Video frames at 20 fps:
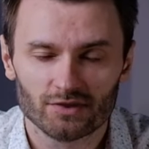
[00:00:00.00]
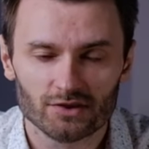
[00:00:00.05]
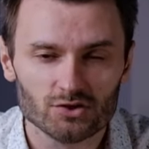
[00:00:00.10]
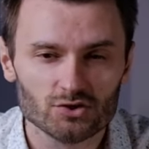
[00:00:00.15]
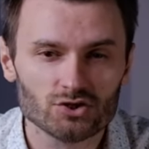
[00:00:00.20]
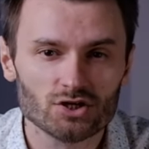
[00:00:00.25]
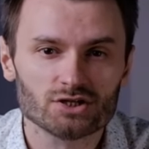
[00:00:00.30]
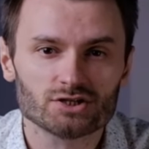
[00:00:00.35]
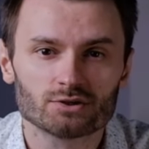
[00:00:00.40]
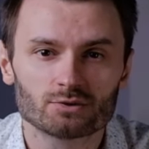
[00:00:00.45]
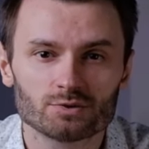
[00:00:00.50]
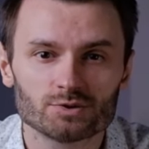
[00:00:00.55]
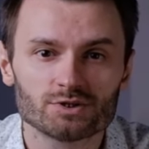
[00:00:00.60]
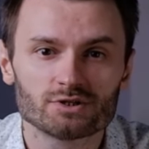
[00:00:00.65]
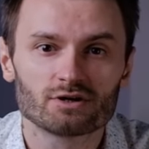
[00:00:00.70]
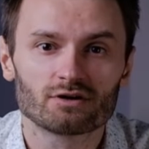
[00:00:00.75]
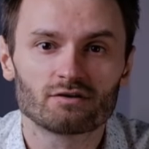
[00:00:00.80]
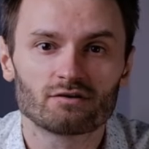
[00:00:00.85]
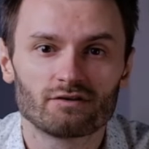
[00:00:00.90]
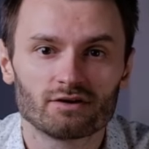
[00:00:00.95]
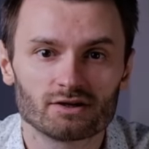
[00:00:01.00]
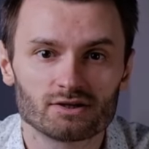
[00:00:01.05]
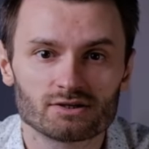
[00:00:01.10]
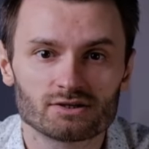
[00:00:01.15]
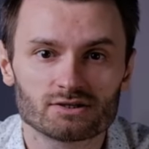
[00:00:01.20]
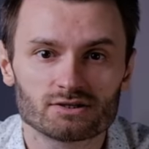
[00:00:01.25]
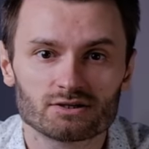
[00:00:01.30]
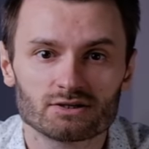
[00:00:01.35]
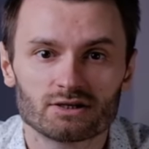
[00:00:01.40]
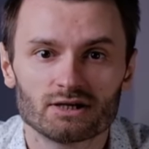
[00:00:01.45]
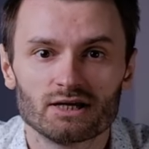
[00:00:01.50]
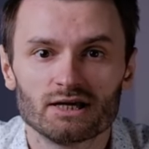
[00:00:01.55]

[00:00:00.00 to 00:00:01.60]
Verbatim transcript: Just consider this.